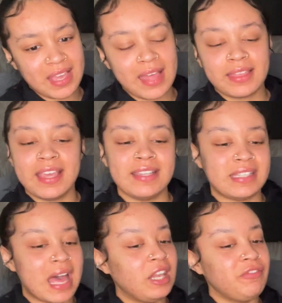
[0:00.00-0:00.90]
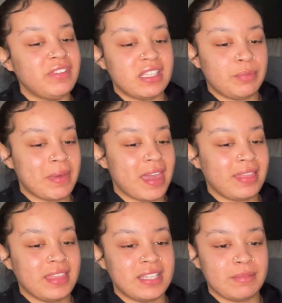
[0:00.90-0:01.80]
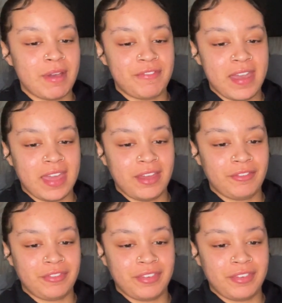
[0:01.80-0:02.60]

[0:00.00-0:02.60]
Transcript: This, I love this bit. This is my fave.